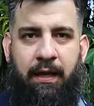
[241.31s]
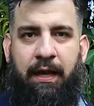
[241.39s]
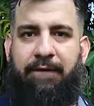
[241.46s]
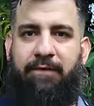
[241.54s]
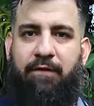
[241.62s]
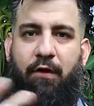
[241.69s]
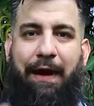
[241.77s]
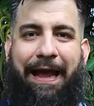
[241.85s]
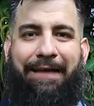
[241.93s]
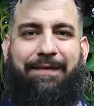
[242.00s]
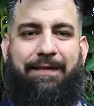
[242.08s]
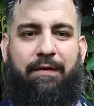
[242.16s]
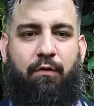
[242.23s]
If you start
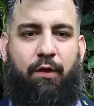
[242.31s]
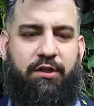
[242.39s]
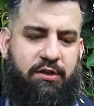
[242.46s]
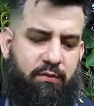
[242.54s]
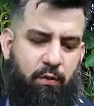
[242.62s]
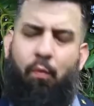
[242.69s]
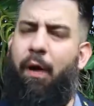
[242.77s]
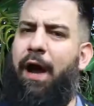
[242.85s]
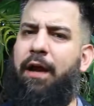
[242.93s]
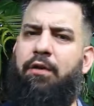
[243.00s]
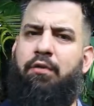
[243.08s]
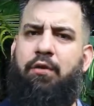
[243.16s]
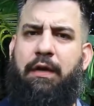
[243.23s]
asking these questions, well, why are
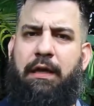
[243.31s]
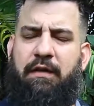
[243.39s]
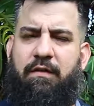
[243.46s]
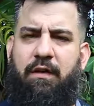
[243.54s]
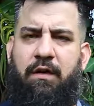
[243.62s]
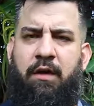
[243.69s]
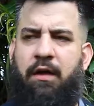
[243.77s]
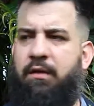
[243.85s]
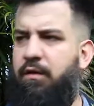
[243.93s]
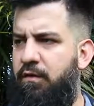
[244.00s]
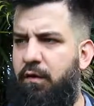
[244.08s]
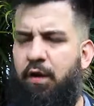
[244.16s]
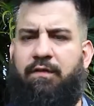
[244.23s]
you looking to
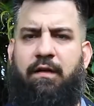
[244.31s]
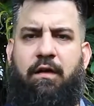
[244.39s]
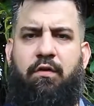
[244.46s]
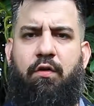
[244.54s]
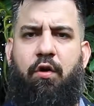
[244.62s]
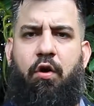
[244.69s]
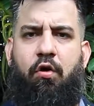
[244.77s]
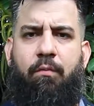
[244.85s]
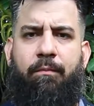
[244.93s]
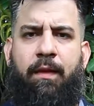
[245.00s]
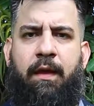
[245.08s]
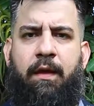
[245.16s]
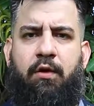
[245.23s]
sell your
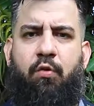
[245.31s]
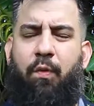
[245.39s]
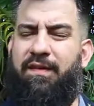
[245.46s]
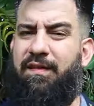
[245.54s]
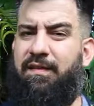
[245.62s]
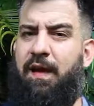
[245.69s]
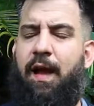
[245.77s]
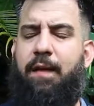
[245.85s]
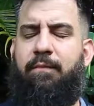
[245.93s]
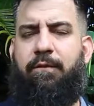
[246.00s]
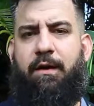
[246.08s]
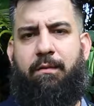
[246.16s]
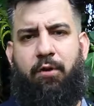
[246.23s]
home? What's the time
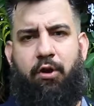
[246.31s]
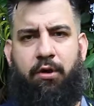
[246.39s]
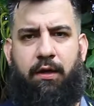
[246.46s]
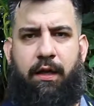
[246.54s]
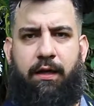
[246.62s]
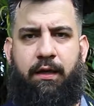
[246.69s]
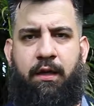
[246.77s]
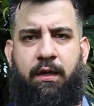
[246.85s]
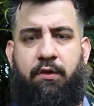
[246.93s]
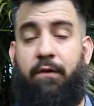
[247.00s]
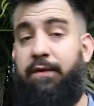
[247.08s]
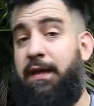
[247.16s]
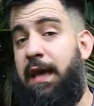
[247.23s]
frame look like? Do
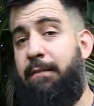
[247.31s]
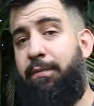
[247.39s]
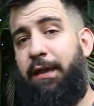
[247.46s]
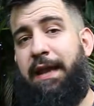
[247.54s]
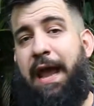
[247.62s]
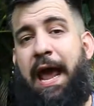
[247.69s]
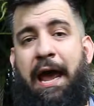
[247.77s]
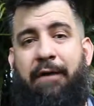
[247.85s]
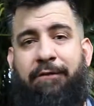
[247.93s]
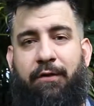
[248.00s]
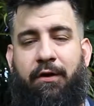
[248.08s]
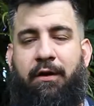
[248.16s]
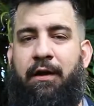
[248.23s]
you have a game plan
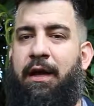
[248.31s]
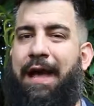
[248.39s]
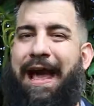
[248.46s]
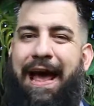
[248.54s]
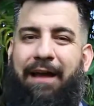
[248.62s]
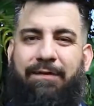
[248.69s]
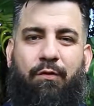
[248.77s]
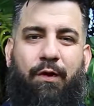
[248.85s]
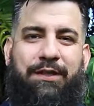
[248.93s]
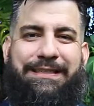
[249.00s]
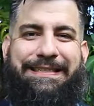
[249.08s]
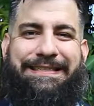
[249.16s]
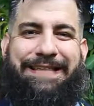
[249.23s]
after? Ask
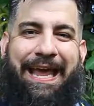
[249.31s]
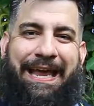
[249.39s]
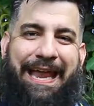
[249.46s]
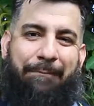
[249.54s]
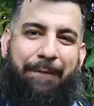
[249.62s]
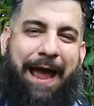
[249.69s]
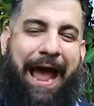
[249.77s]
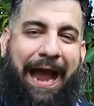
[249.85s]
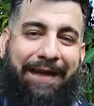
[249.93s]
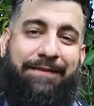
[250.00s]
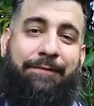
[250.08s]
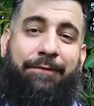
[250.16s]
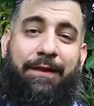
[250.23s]
questions and
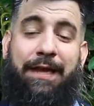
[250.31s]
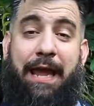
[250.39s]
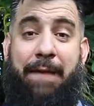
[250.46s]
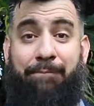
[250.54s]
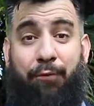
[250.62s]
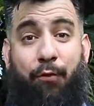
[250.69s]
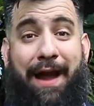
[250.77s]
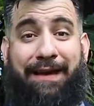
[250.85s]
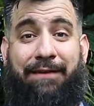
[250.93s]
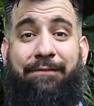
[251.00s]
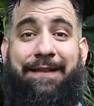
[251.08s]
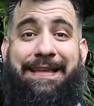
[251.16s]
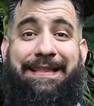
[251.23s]
actively and
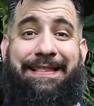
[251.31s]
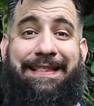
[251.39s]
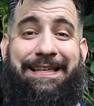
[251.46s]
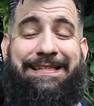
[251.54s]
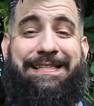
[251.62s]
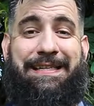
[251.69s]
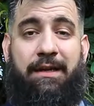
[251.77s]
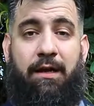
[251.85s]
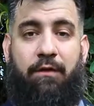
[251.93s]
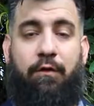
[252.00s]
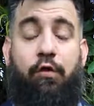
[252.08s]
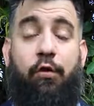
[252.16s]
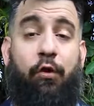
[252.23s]
proactively listen
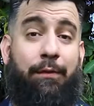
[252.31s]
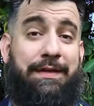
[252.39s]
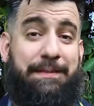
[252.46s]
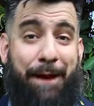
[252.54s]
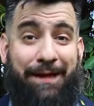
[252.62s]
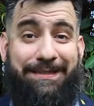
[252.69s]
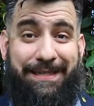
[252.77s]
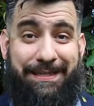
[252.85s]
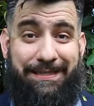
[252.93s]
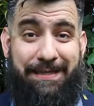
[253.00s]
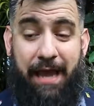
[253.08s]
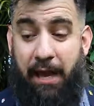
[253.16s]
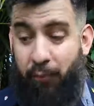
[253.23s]
to their
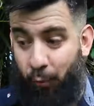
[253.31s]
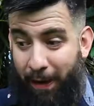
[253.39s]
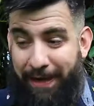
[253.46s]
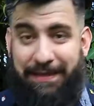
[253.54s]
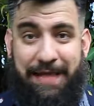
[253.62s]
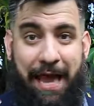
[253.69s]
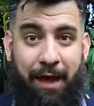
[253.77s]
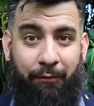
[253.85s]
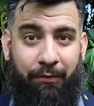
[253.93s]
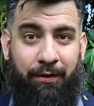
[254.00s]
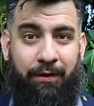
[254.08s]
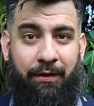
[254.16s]
responses and write it down.